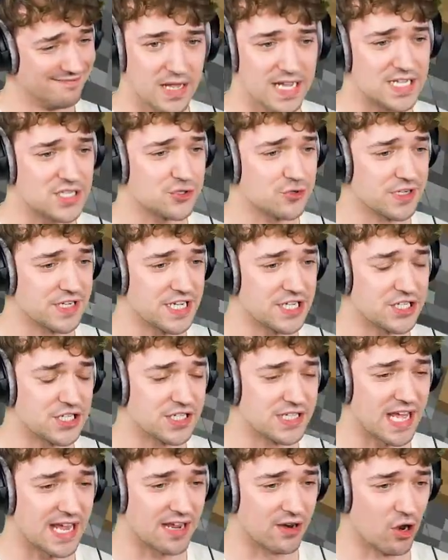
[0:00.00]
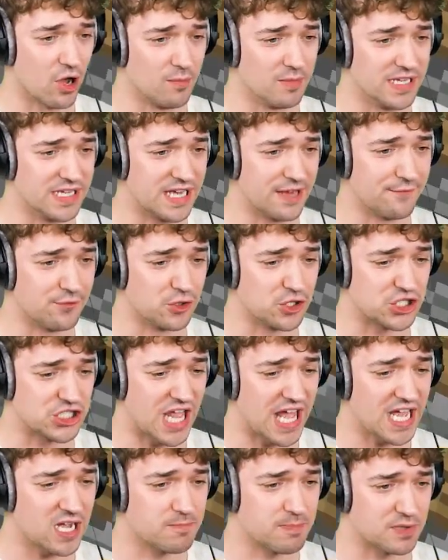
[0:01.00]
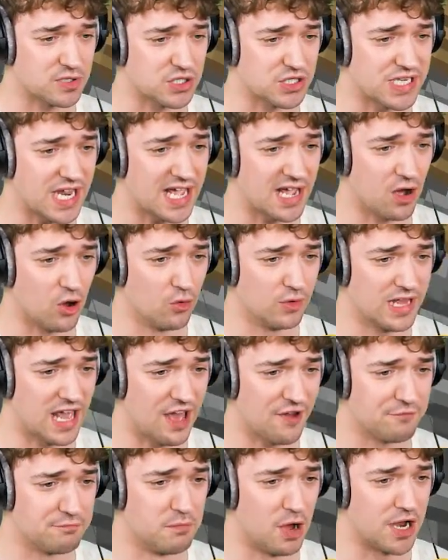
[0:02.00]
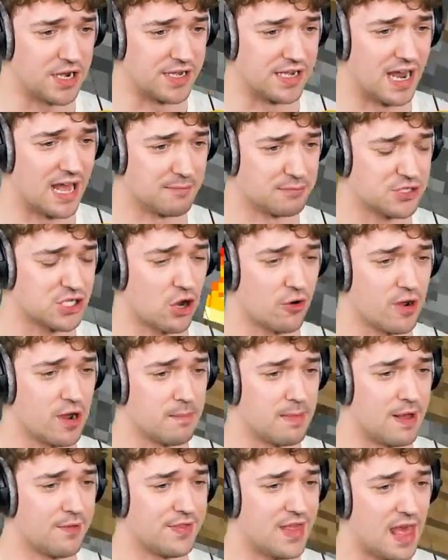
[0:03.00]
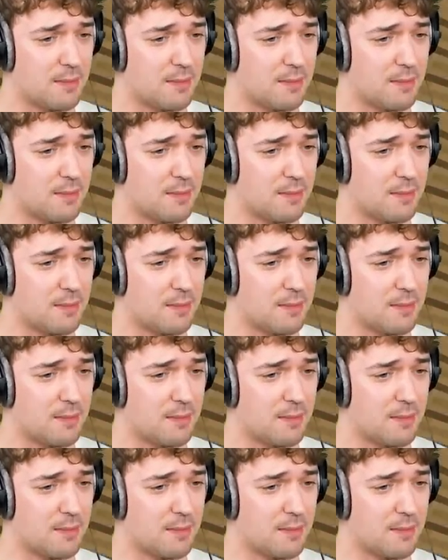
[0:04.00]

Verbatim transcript: It's tradition that I normally give you steak, but today I only have mutton. I'm sorry about